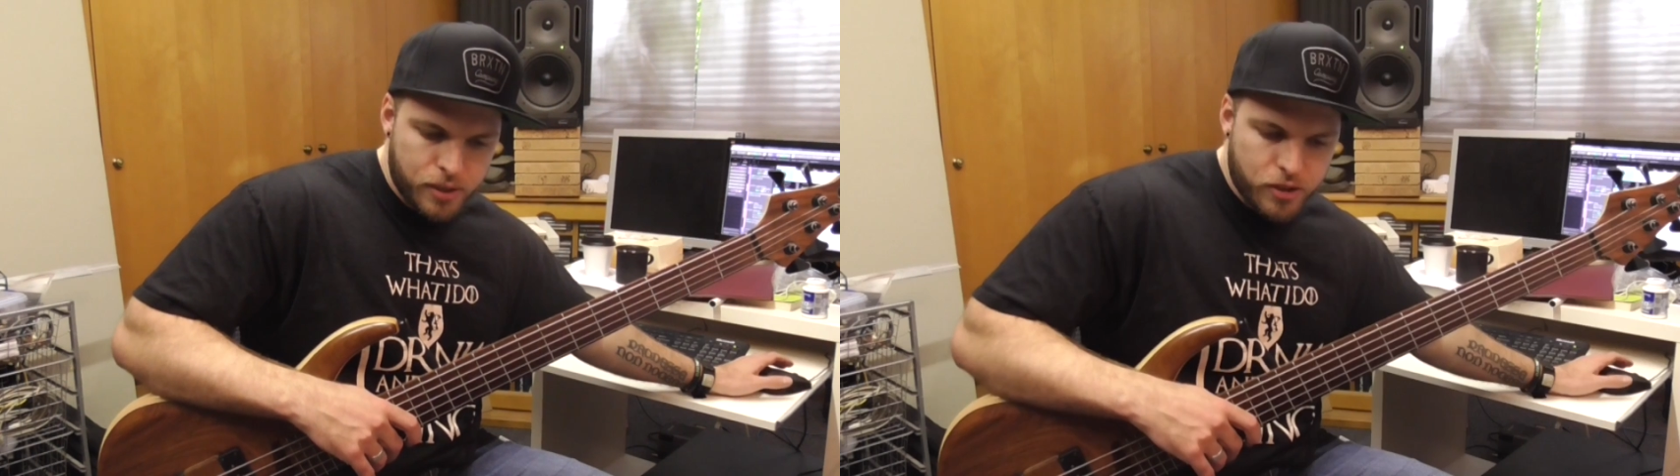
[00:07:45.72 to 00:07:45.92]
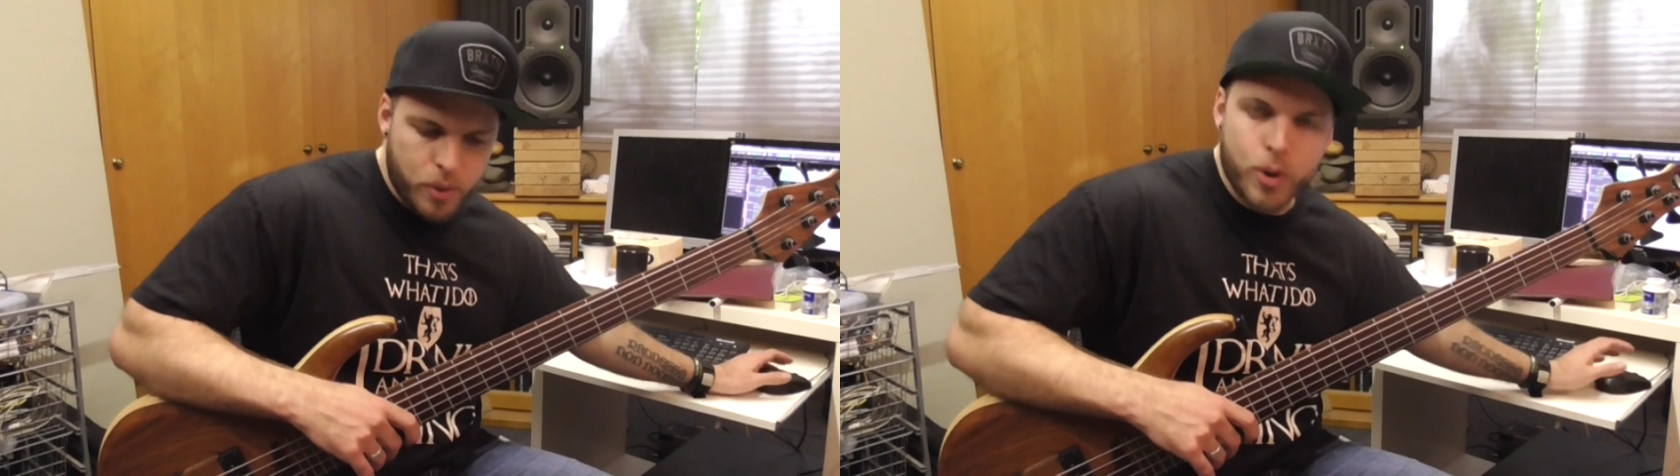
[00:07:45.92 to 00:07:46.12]

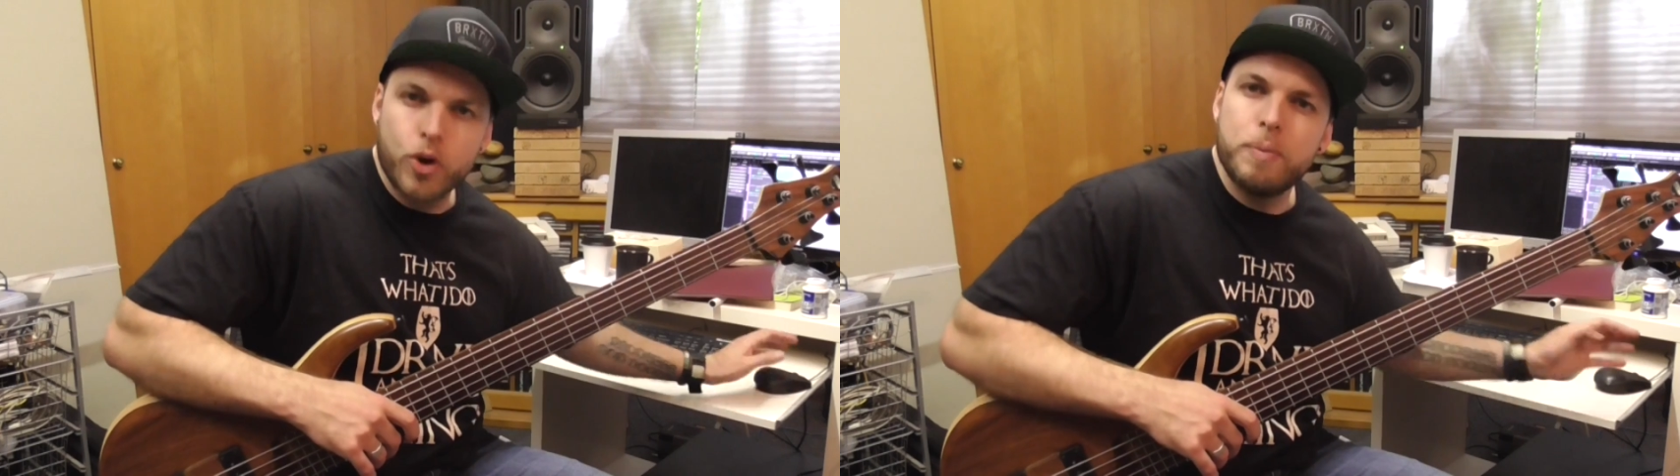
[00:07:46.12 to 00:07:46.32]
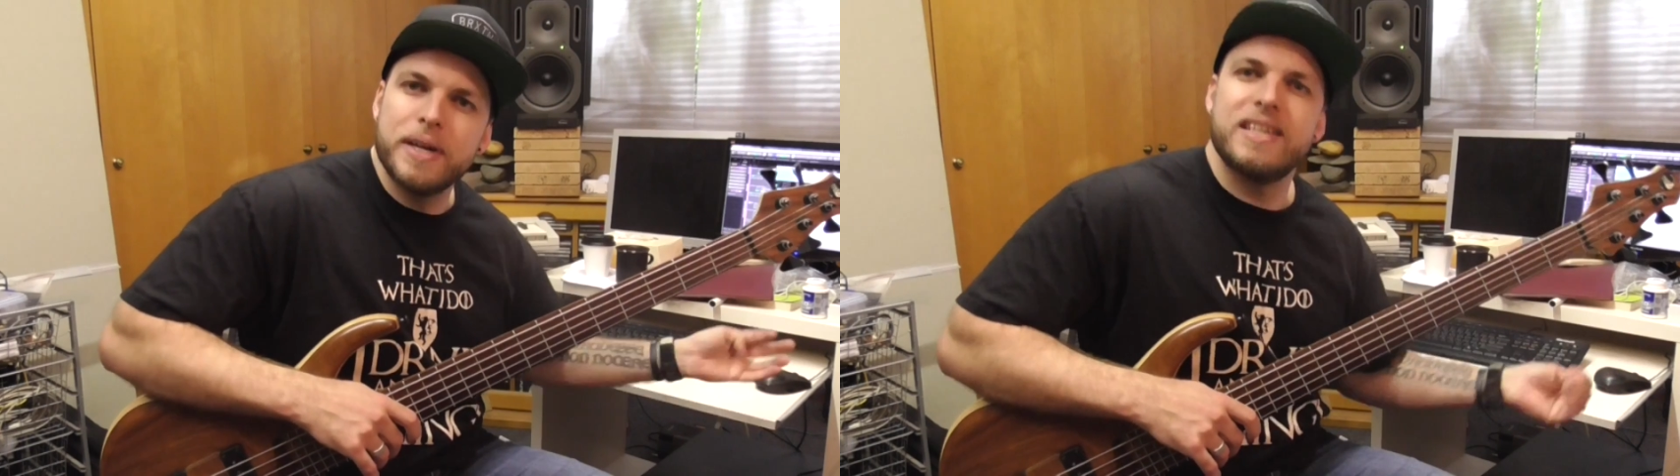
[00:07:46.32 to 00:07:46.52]
So it
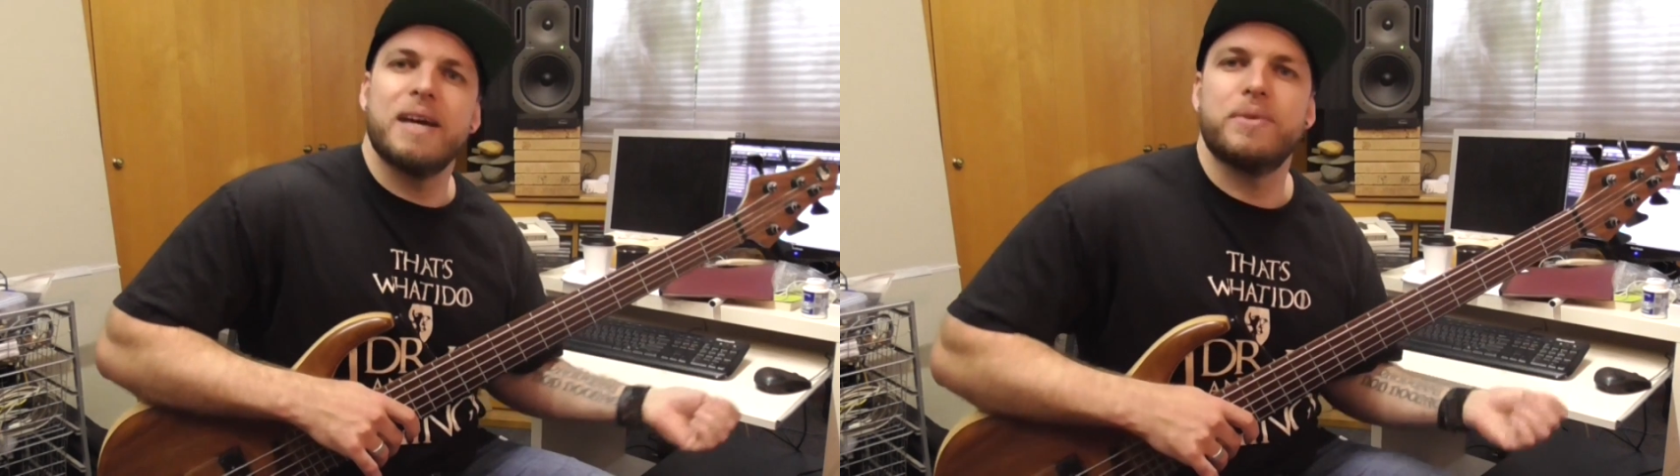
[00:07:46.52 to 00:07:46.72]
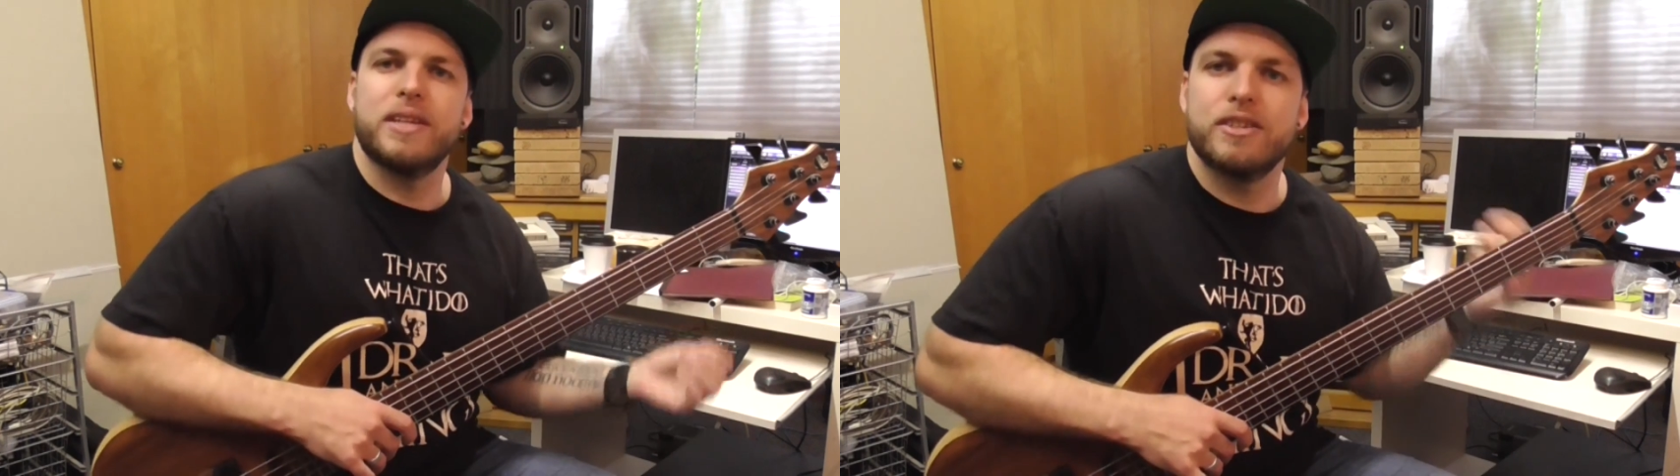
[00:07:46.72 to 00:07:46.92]
could be
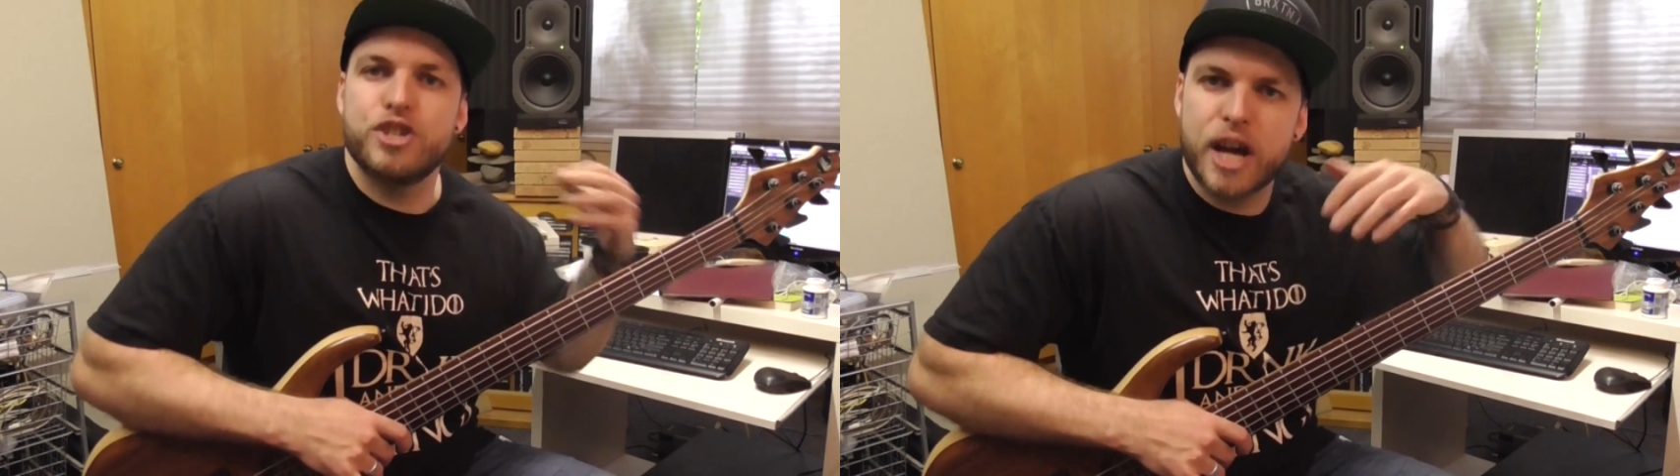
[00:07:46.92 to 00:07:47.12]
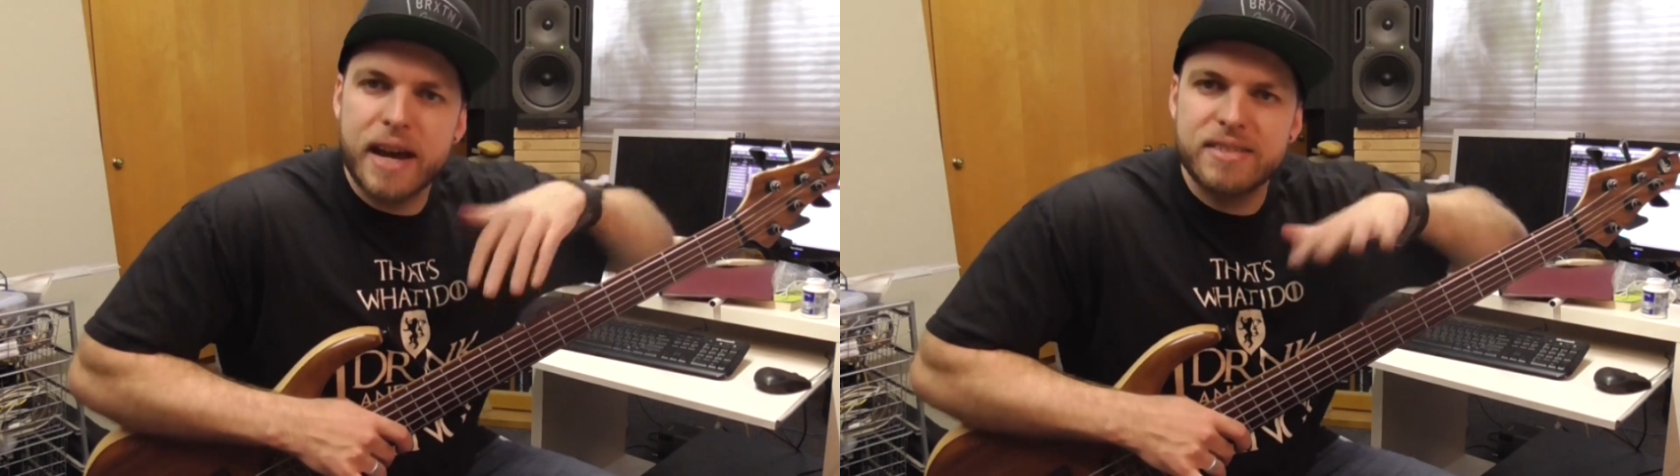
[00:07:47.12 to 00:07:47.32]
tempting to
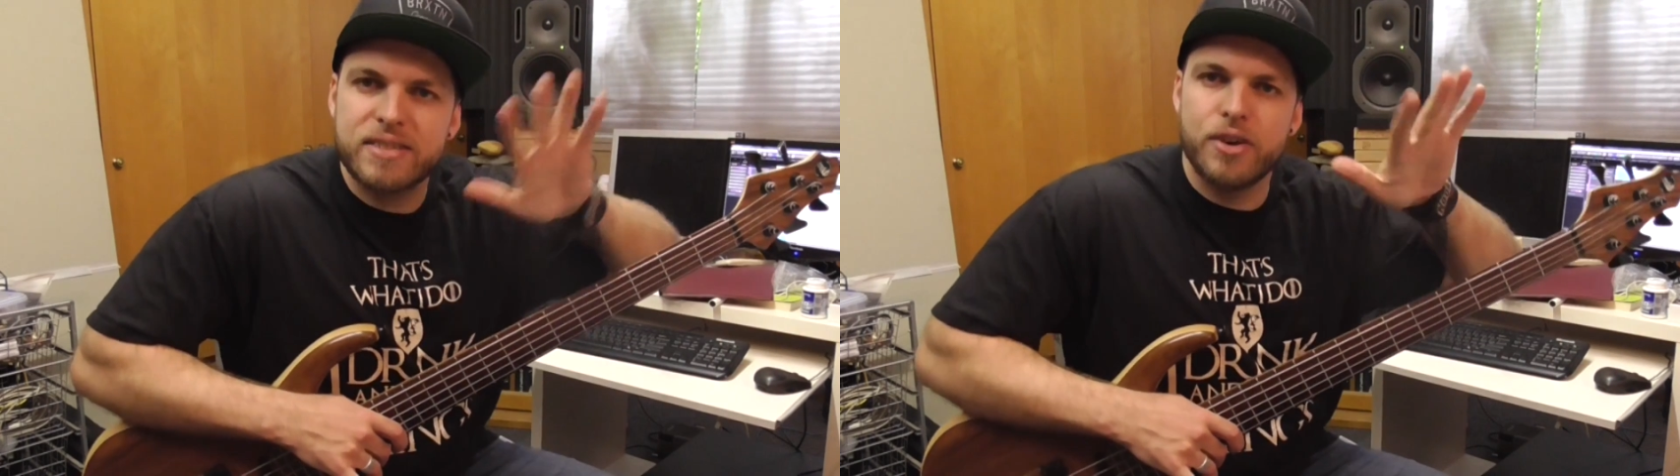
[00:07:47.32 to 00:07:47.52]
chase